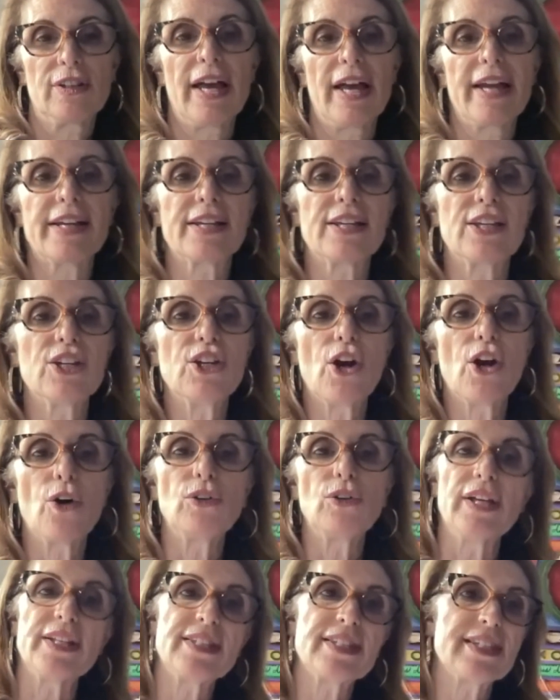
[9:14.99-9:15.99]
Like,
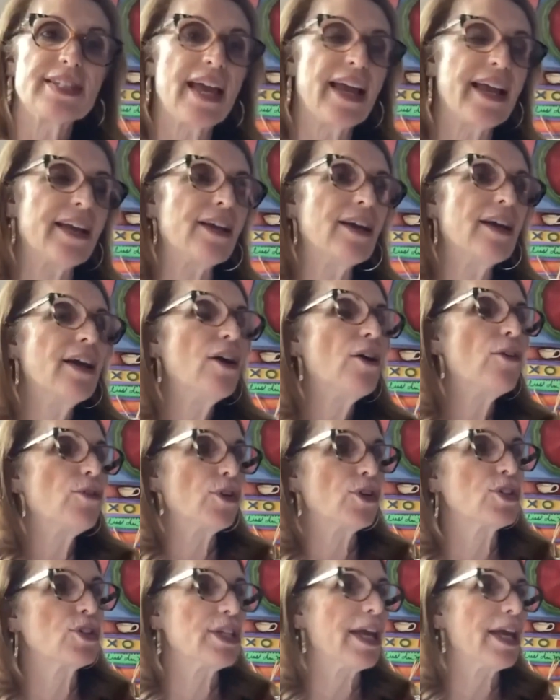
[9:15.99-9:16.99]
let's say,
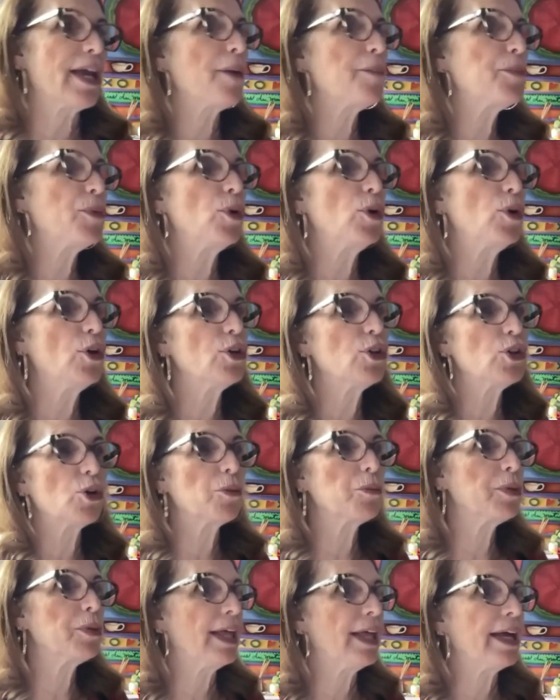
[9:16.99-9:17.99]
for example,
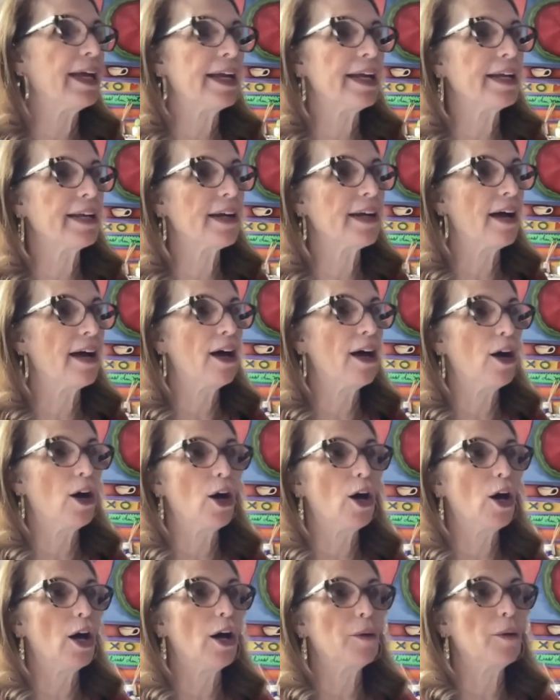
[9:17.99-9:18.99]
you're playing,
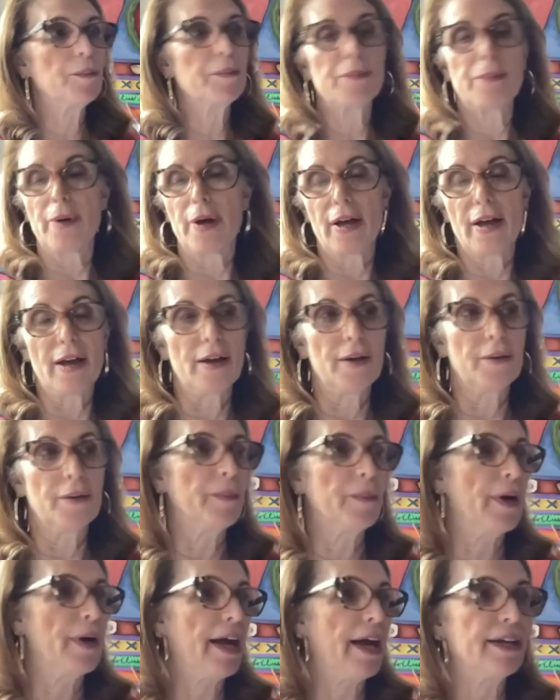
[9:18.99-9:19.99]
I
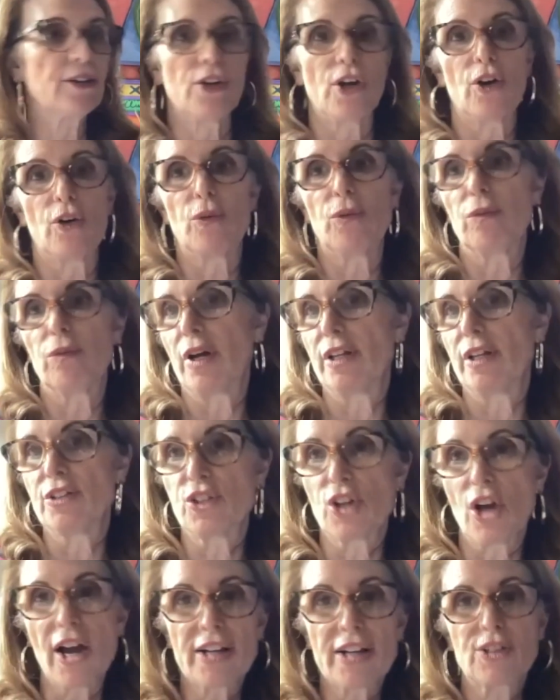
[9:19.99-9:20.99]
don't know, a
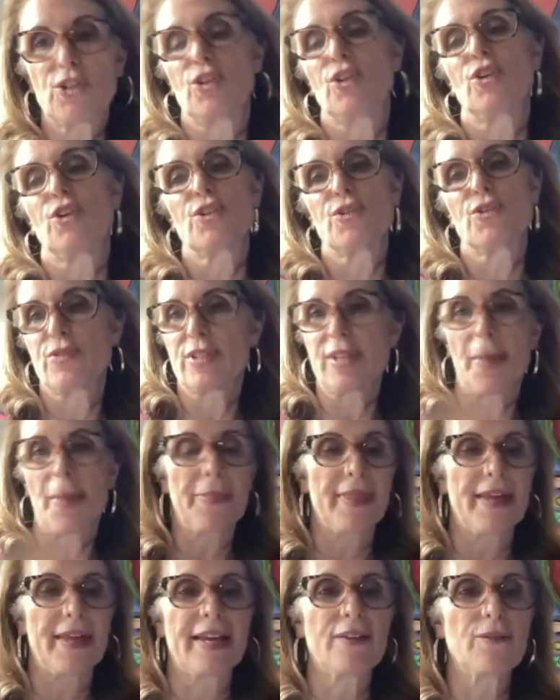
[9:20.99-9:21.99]
doctor or
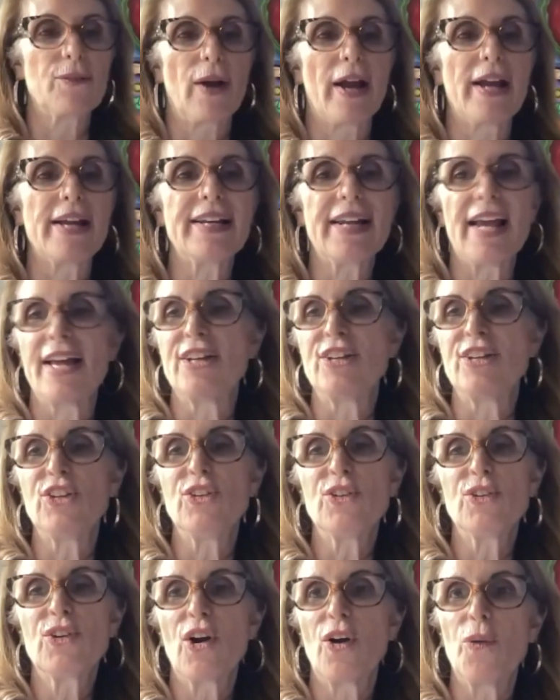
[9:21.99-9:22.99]
something, right? And
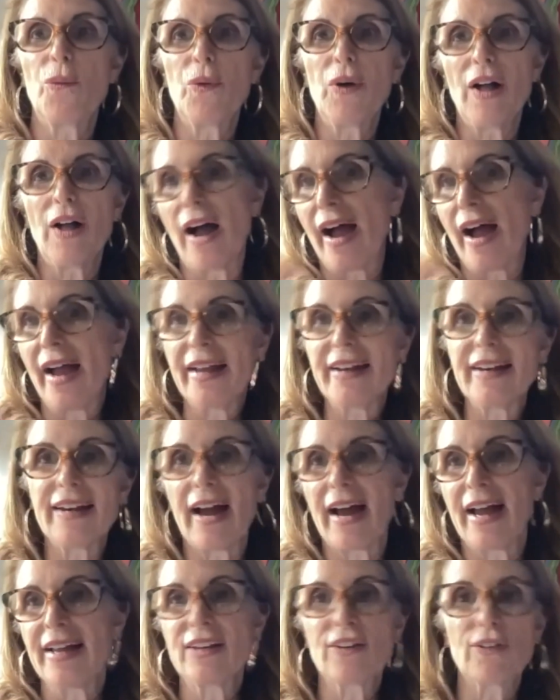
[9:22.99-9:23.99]
you go, well,
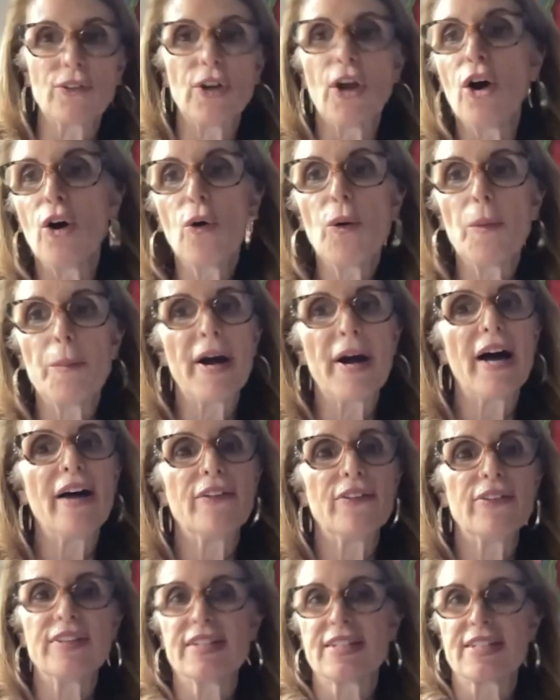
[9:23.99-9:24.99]
I don't know
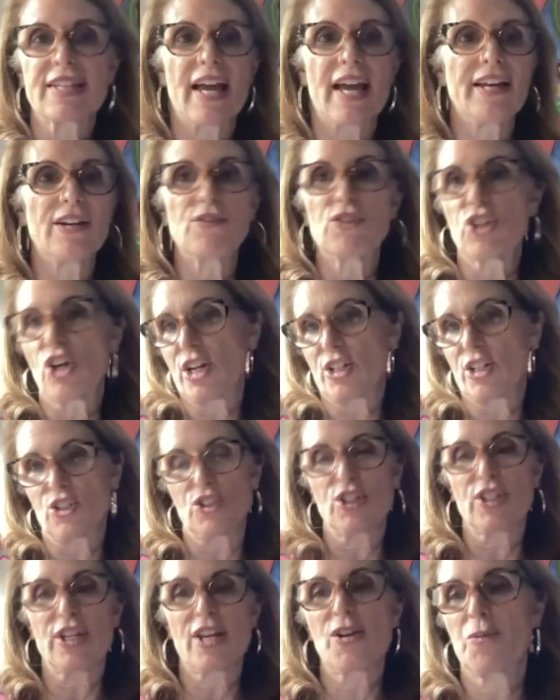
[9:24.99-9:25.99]
about this kind of
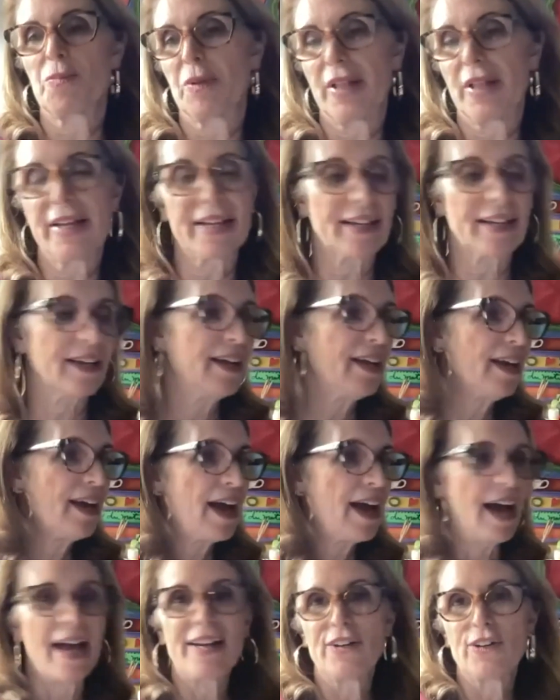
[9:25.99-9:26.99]
doctor. Say you're playing,
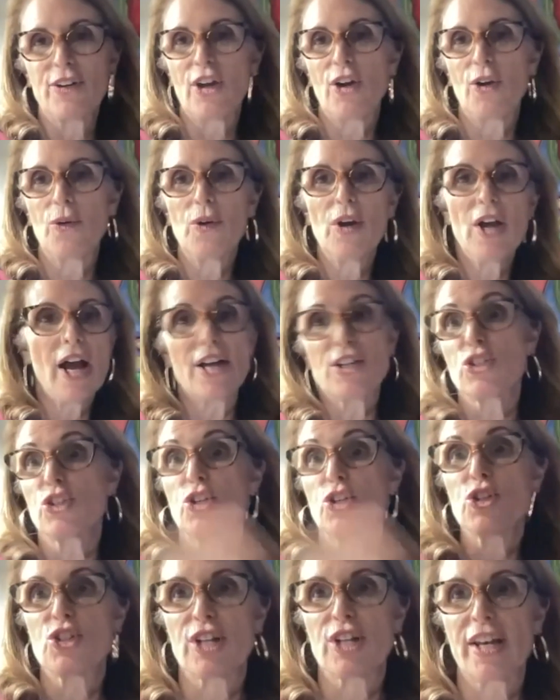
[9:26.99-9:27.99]
I don't know, a
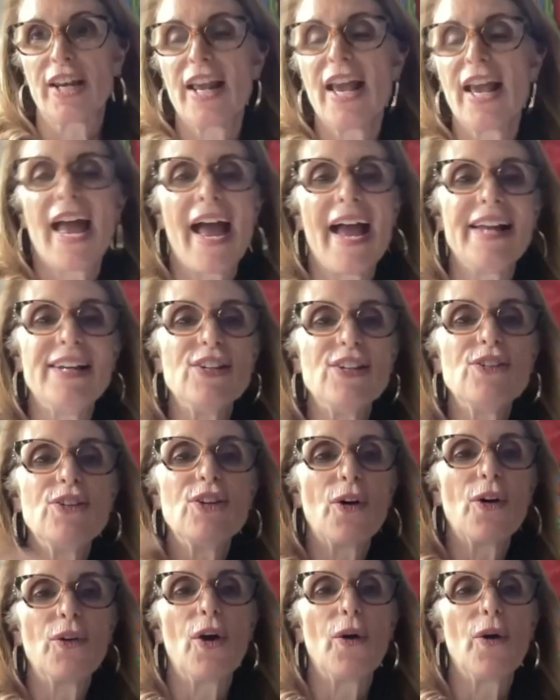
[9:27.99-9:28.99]
surgeon, and you
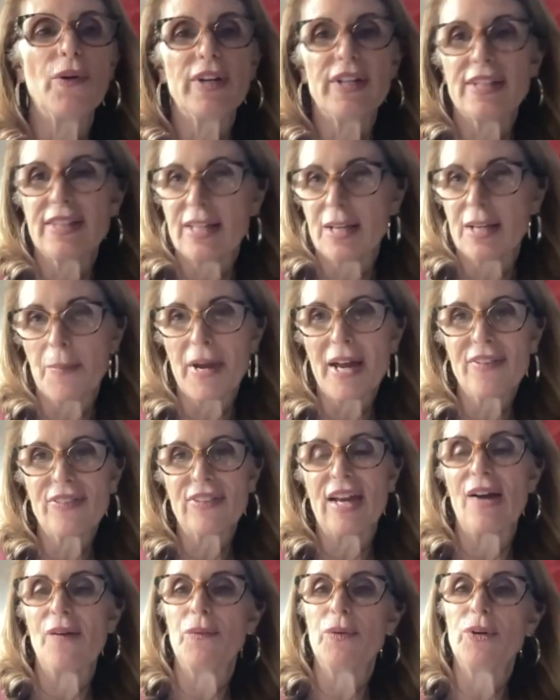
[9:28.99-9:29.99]
don't know anything about
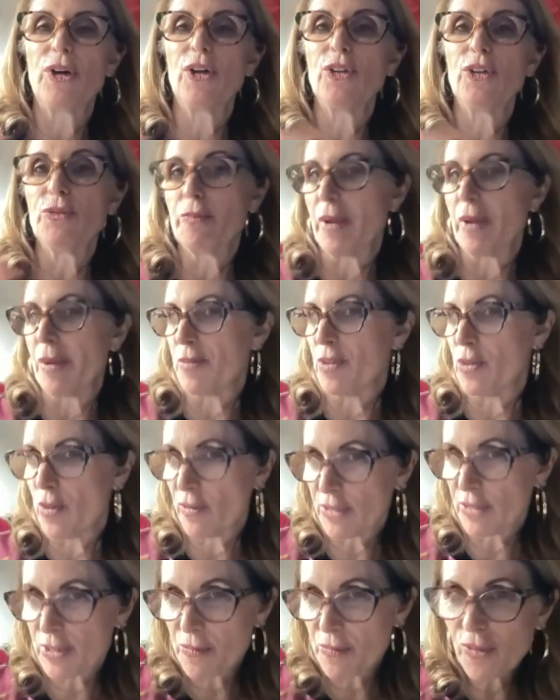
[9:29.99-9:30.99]
that. Well, maybe you
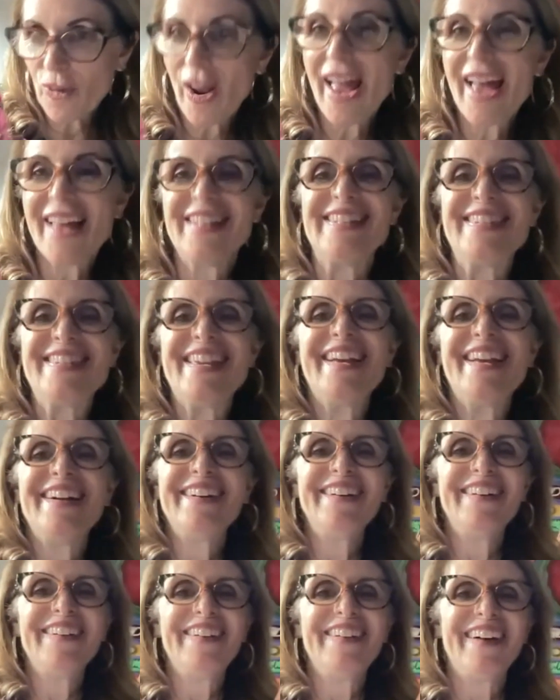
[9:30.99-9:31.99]
have some friends
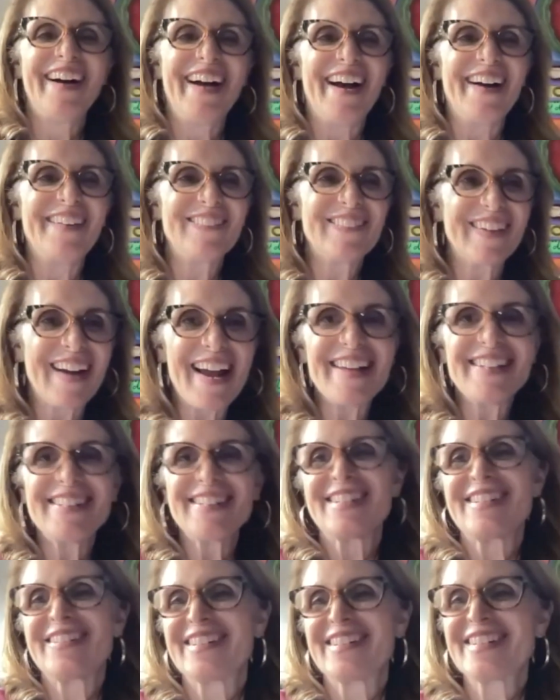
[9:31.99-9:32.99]
who have
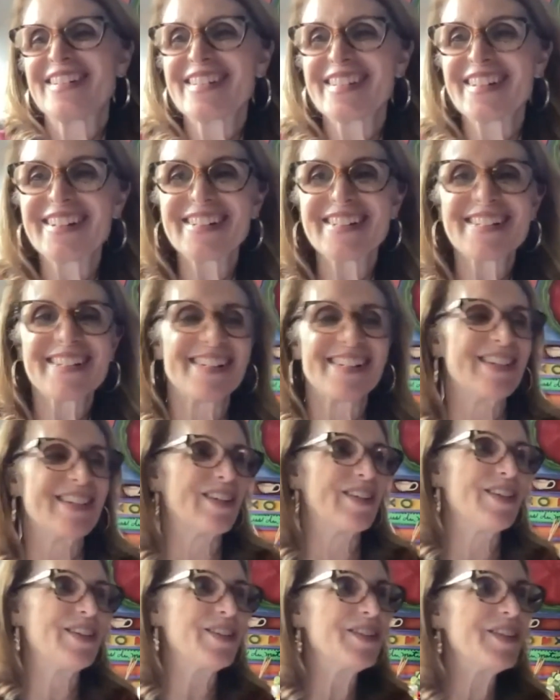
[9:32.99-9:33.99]
friends who are surgeons,
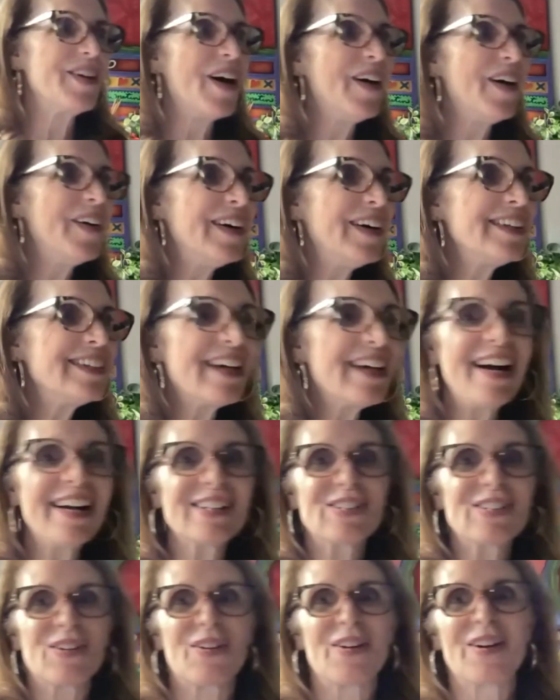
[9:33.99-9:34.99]
or a
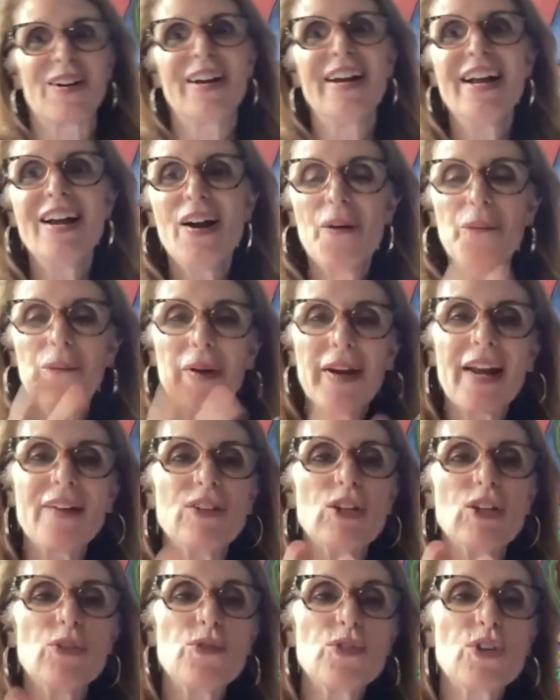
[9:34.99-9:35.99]
doctor, or
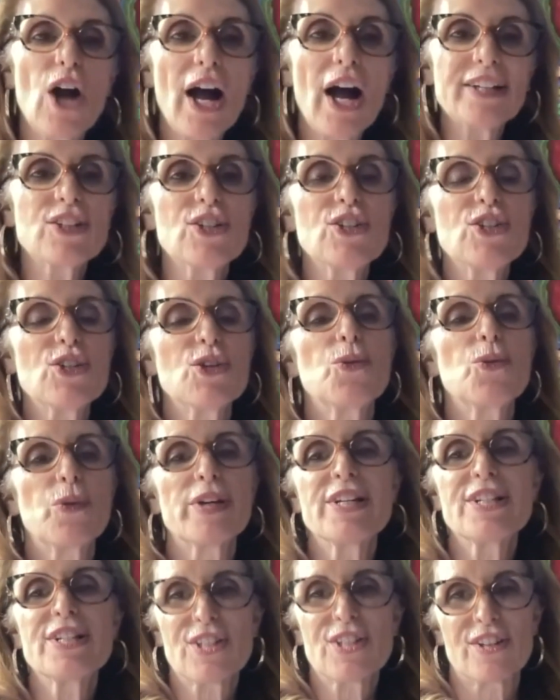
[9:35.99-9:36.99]
whatever. You've got to do
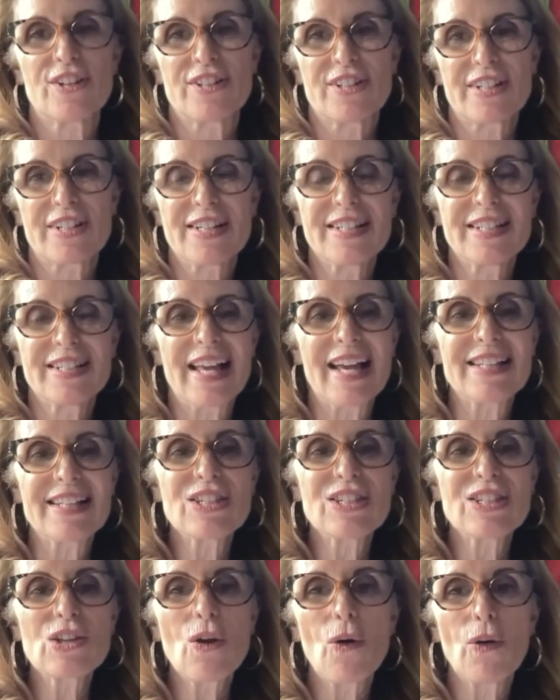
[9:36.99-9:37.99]
research, because
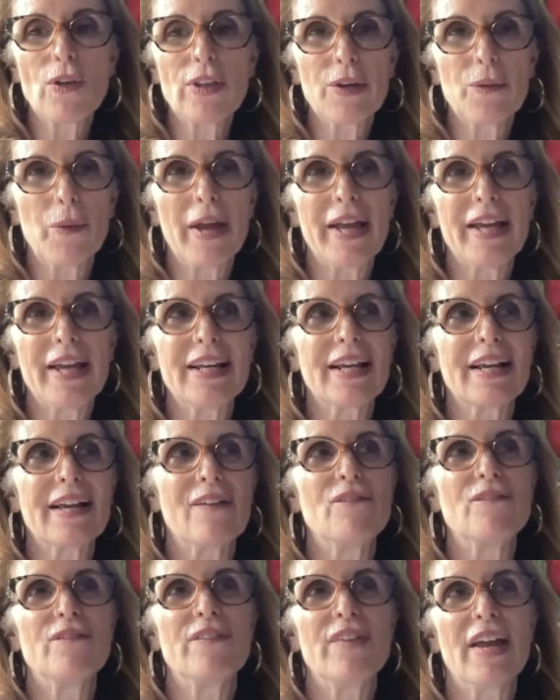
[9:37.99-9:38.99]
that's the only way to
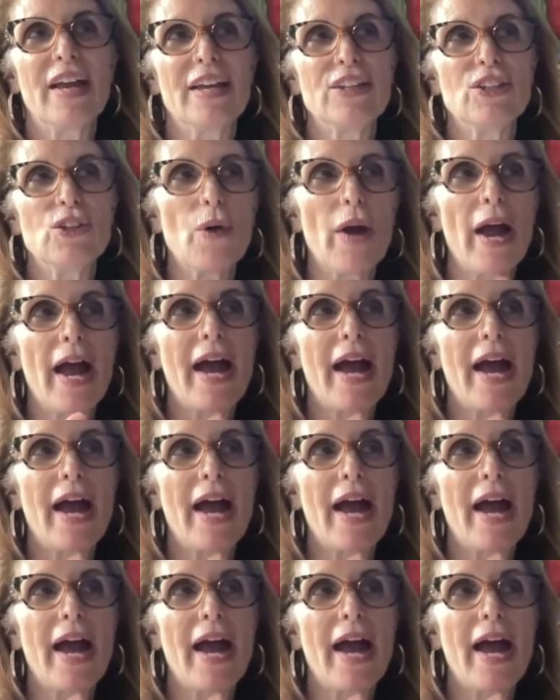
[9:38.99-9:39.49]
convey.